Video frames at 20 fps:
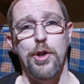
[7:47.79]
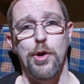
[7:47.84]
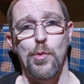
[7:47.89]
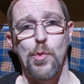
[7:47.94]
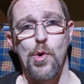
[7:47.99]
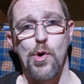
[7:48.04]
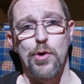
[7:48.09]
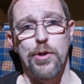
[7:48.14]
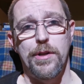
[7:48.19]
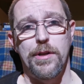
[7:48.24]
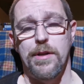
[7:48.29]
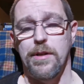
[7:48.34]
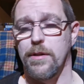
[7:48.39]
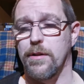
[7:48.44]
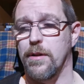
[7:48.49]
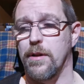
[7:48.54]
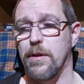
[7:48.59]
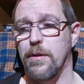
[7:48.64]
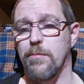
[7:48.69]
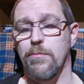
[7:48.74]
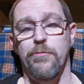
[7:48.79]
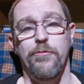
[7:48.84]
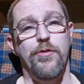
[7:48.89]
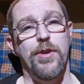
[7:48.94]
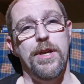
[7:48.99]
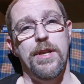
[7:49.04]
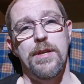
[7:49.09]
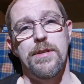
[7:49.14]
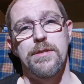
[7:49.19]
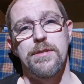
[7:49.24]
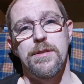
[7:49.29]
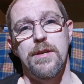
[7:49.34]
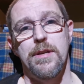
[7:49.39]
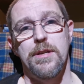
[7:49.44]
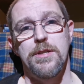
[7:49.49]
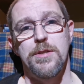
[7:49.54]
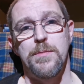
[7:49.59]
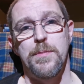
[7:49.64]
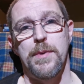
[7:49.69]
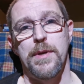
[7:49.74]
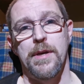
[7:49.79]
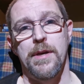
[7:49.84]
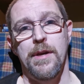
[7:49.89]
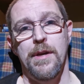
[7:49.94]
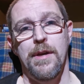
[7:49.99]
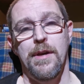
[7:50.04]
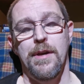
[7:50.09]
you want and various things, but